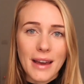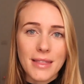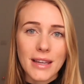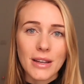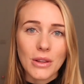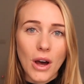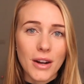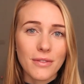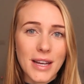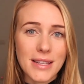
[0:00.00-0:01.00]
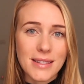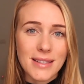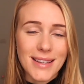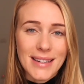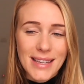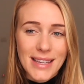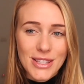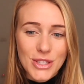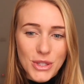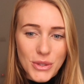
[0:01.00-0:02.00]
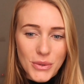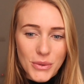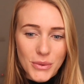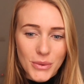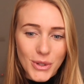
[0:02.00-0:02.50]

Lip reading: I think a lot of us need to